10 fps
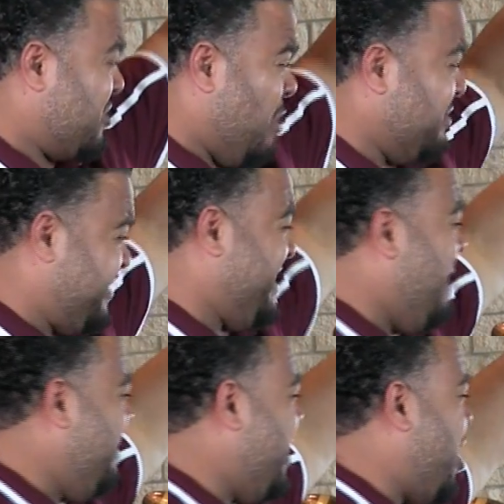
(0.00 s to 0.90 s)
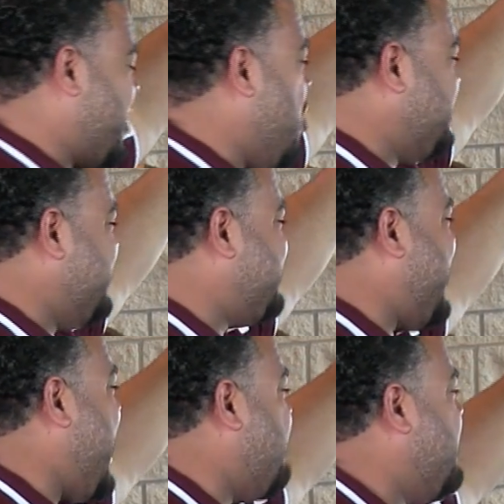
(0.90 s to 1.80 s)
Coach Sumlin, our coaching
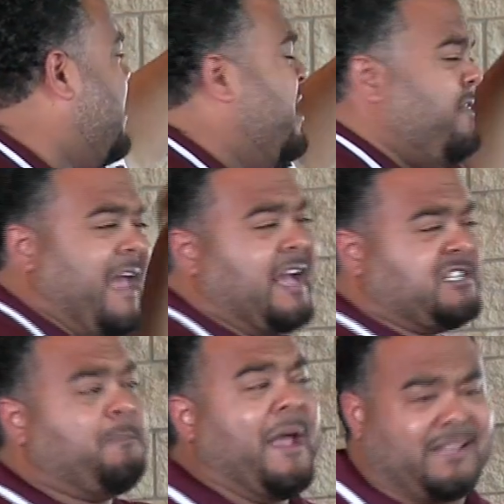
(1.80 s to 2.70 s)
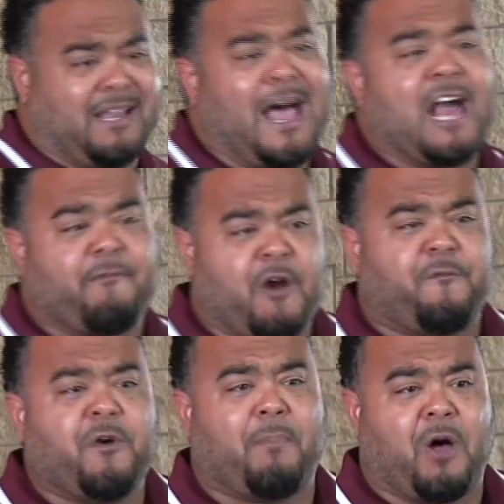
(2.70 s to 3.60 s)
staff, they expect a lot of our
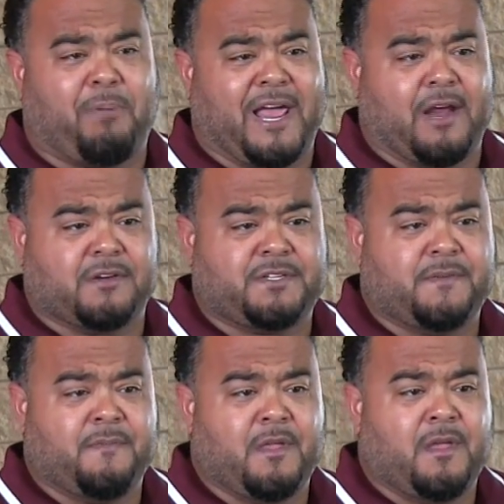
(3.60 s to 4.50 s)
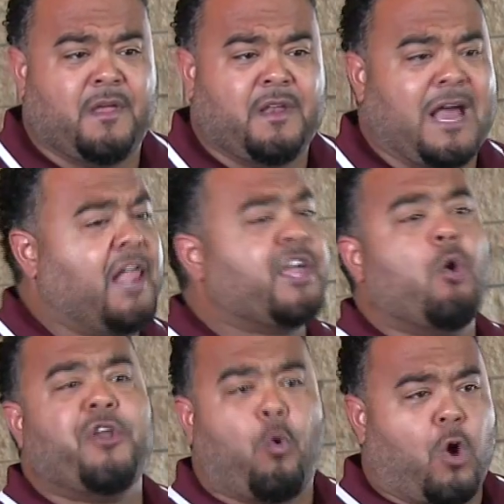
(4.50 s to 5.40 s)
football players. Not only
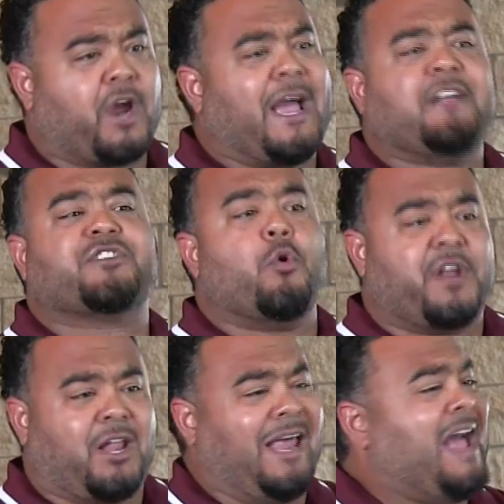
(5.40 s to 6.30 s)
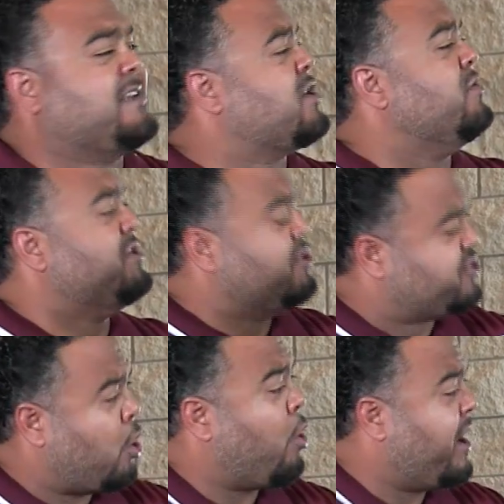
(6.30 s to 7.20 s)
going to workouts, going to class, going to
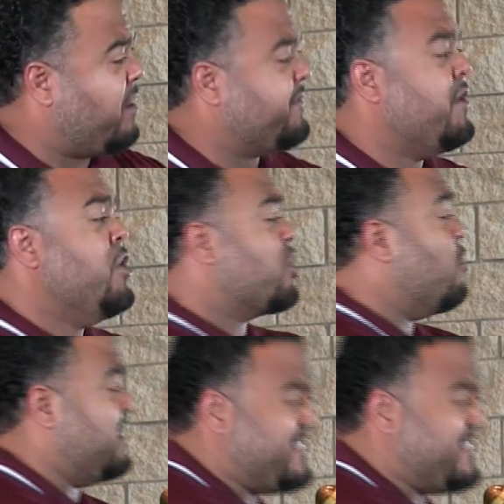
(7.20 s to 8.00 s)
tutorials, going